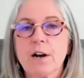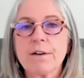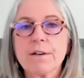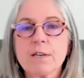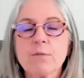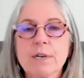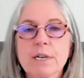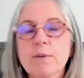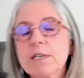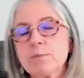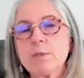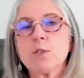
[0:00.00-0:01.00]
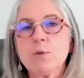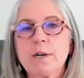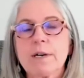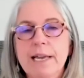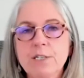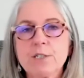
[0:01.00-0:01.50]
arguing. Yes, we do
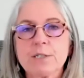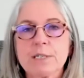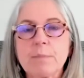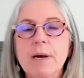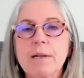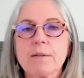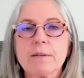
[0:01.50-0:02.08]
occasionally, but.